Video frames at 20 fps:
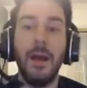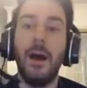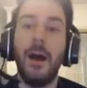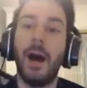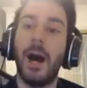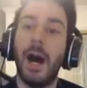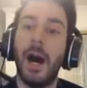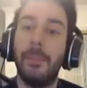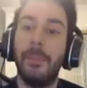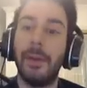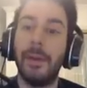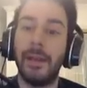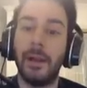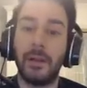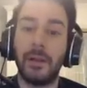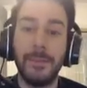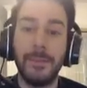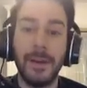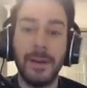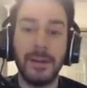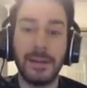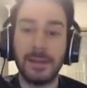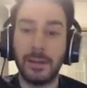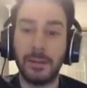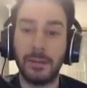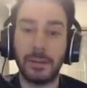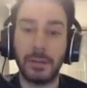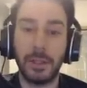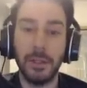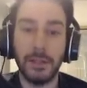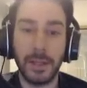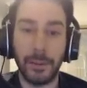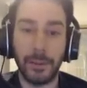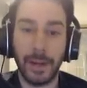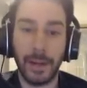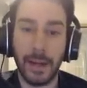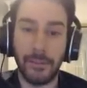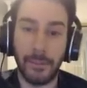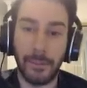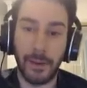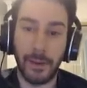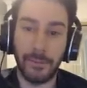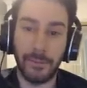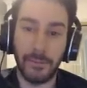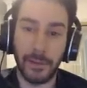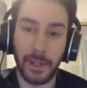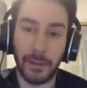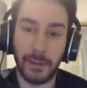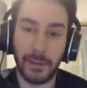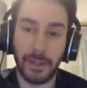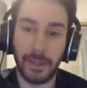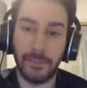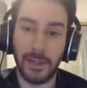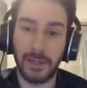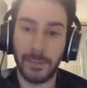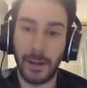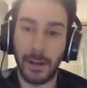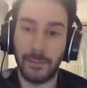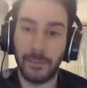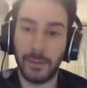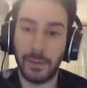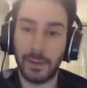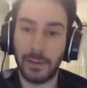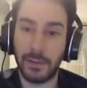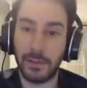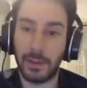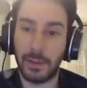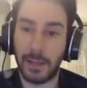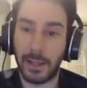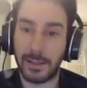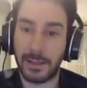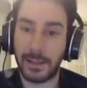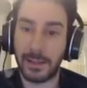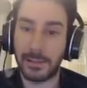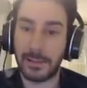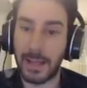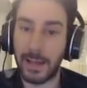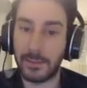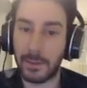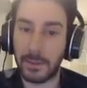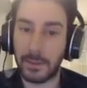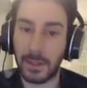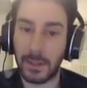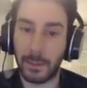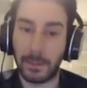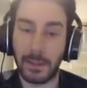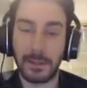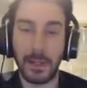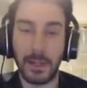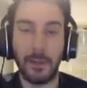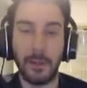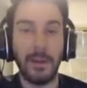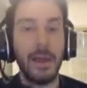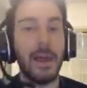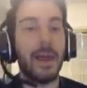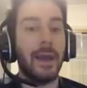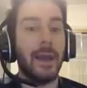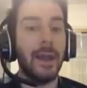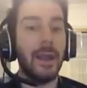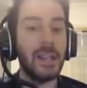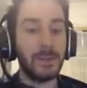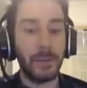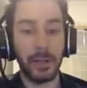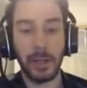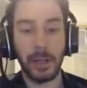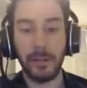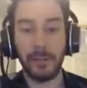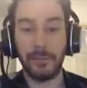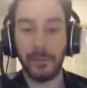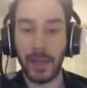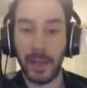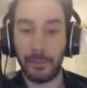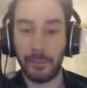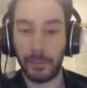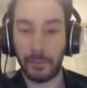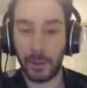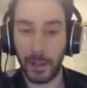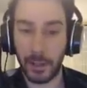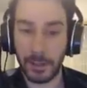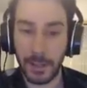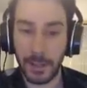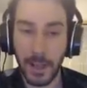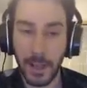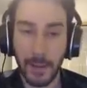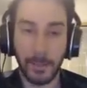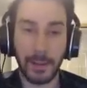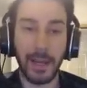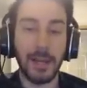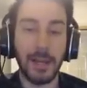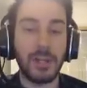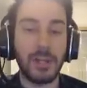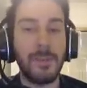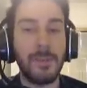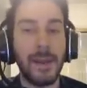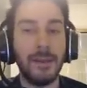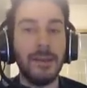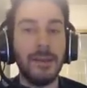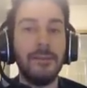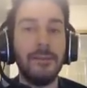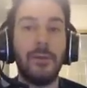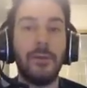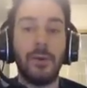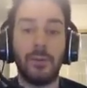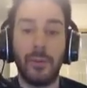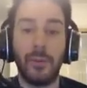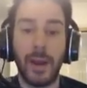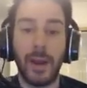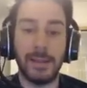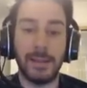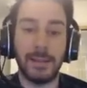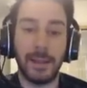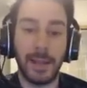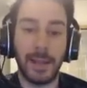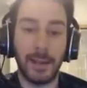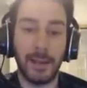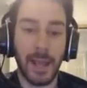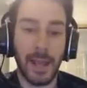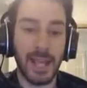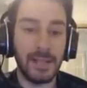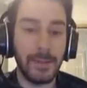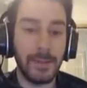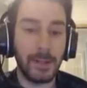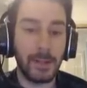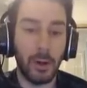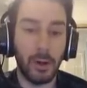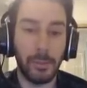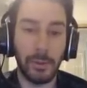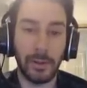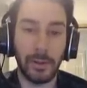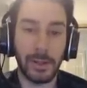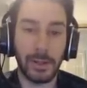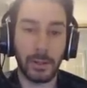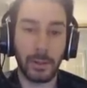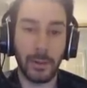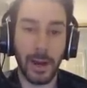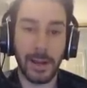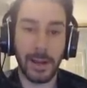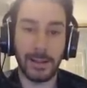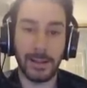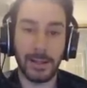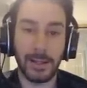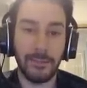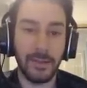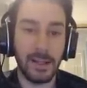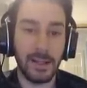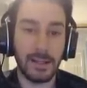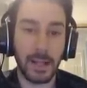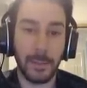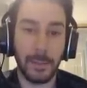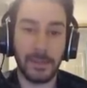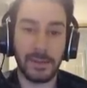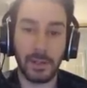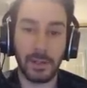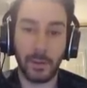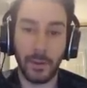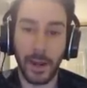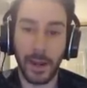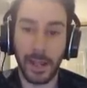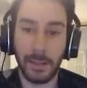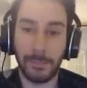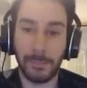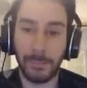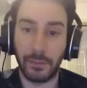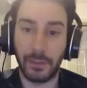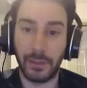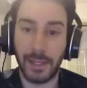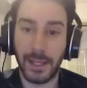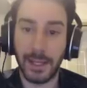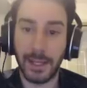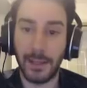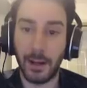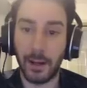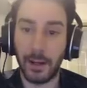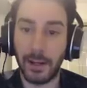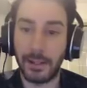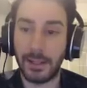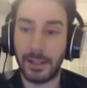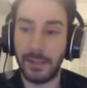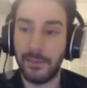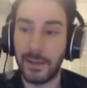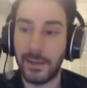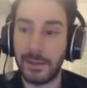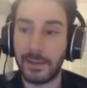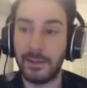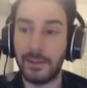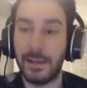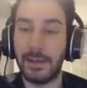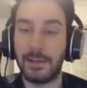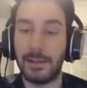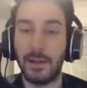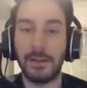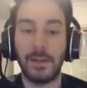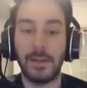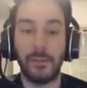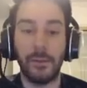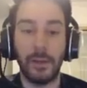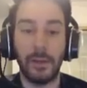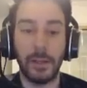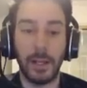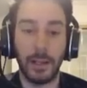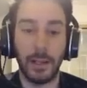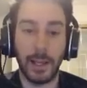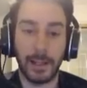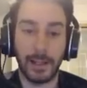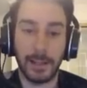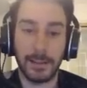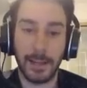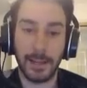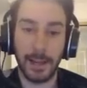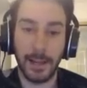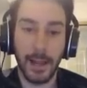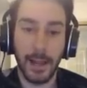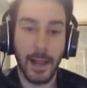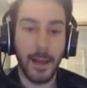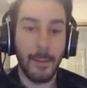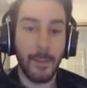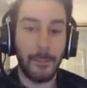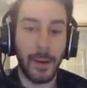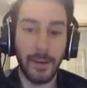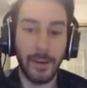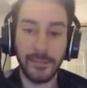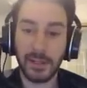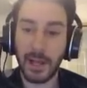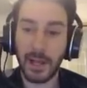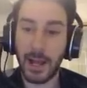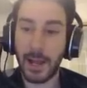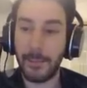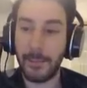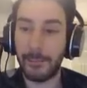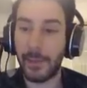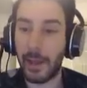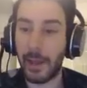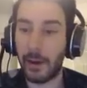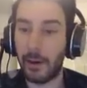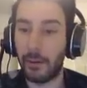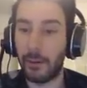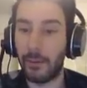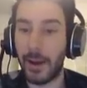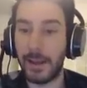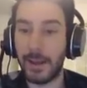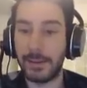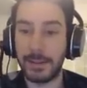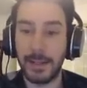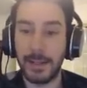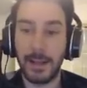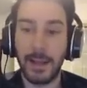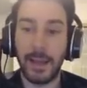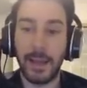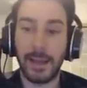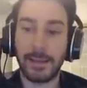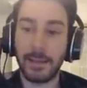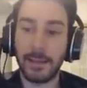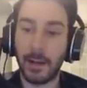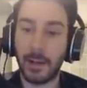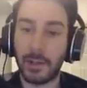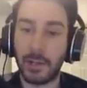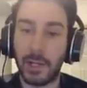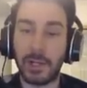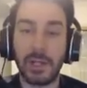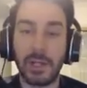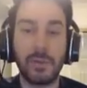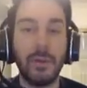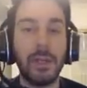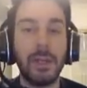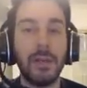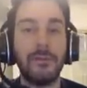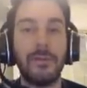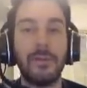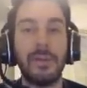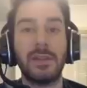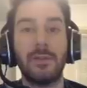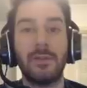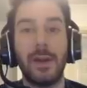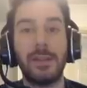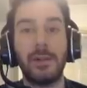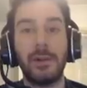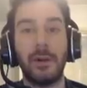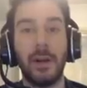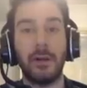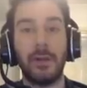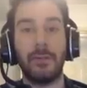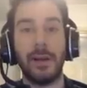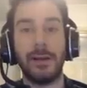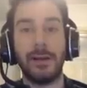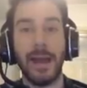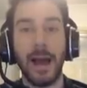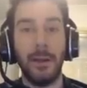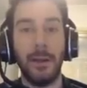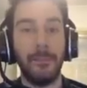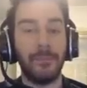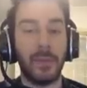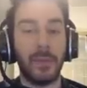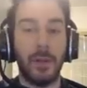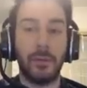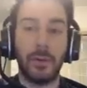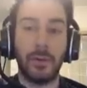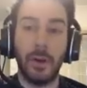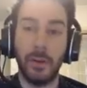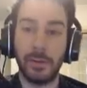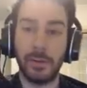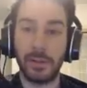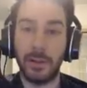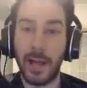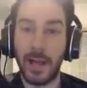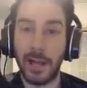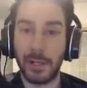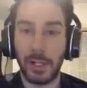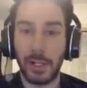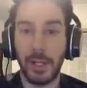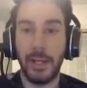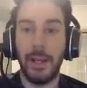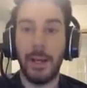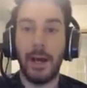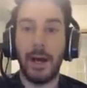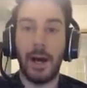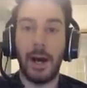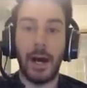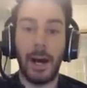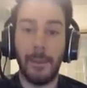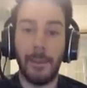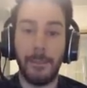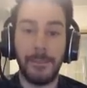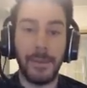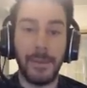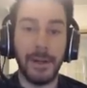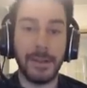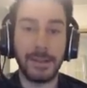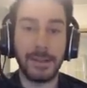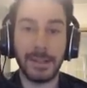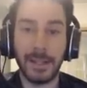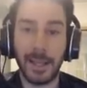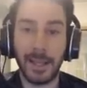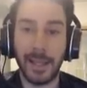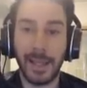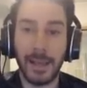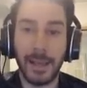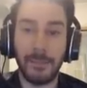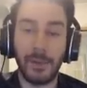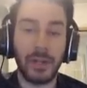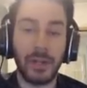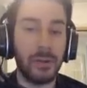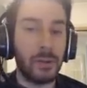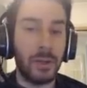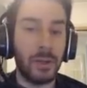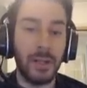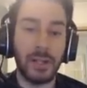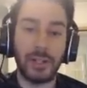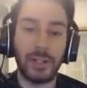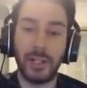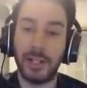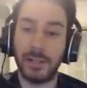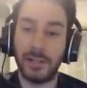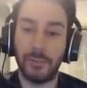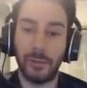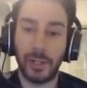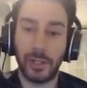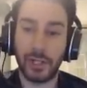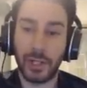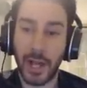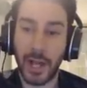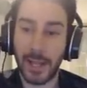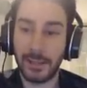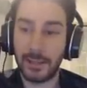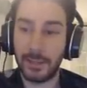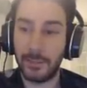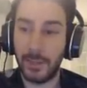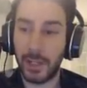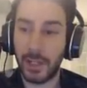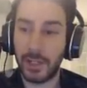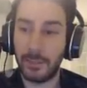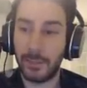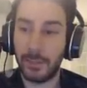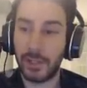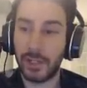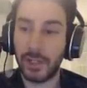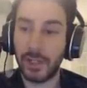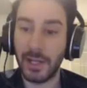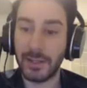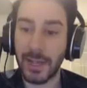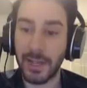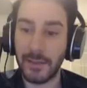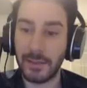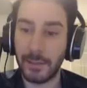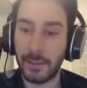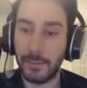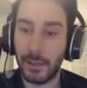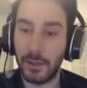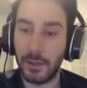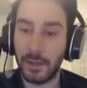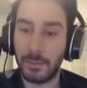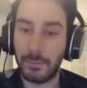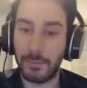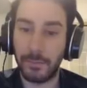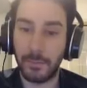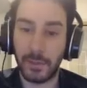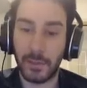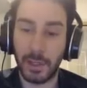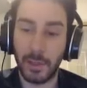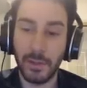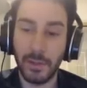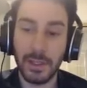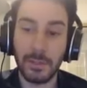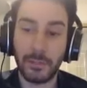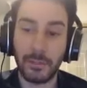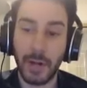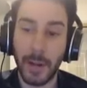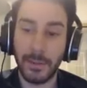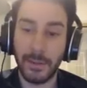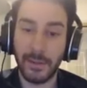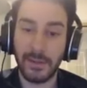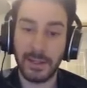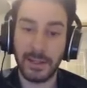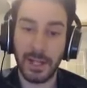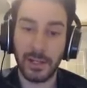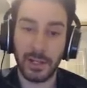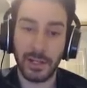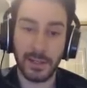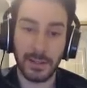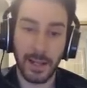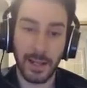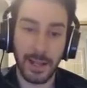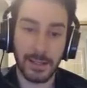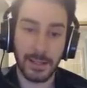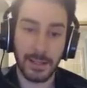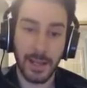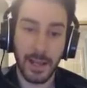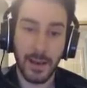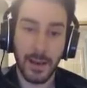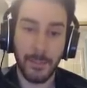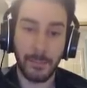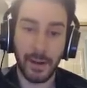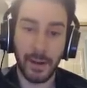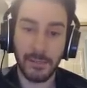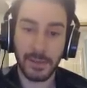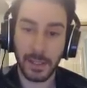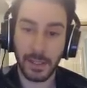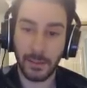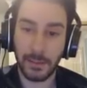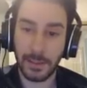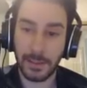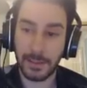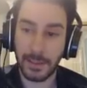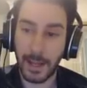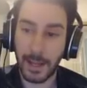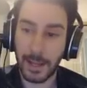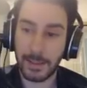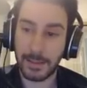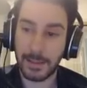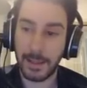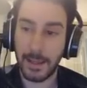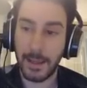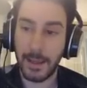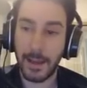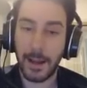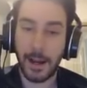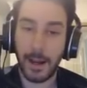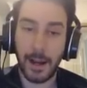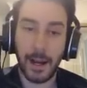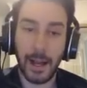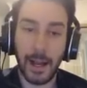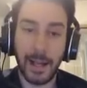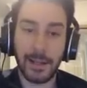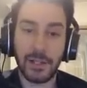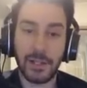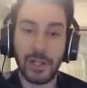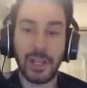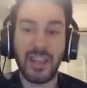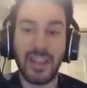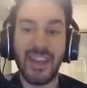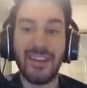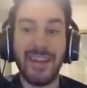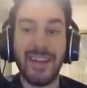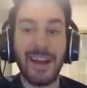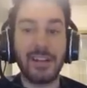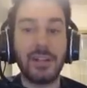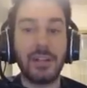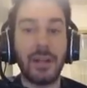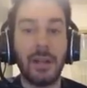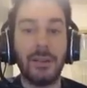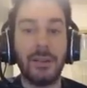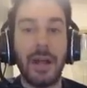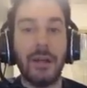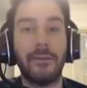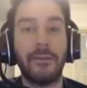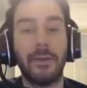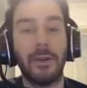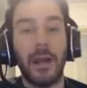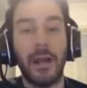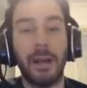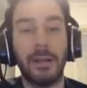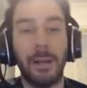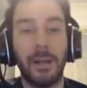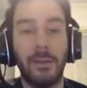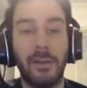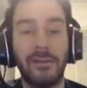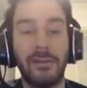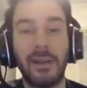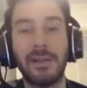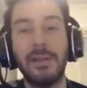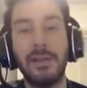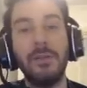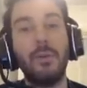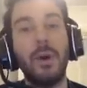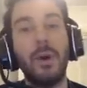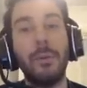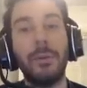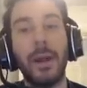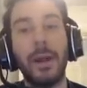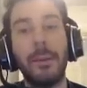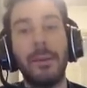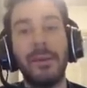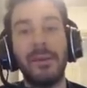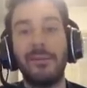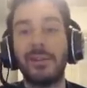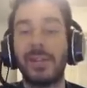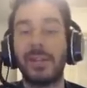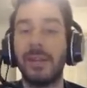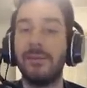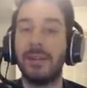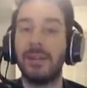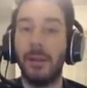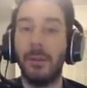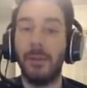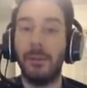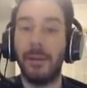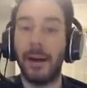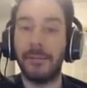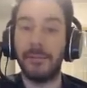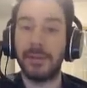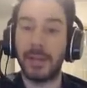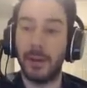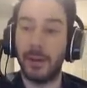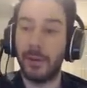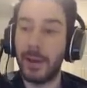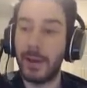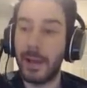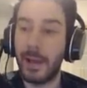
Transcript: But compared to skill 2s that would have a buff, defense buff, those are usually like 6,000 or something. So it is pretty good for that in regards. But again, she's mainly for raids. Again, HP co-ability is great. Defense up is great. Bleed on a defense unit is also really good. Like I said, buff time, para-res, etc., etc. She's really good for this raid going on right now. Chronos Clash. But again, Mercurial Gauntlet, she doesn't really shine too much, but she does have some use. Prime Devastation is nice. Buff skills is nice. And she can actually allow for a lot of double buff. There's a new Worm Prime, I believe, which gives double buff. So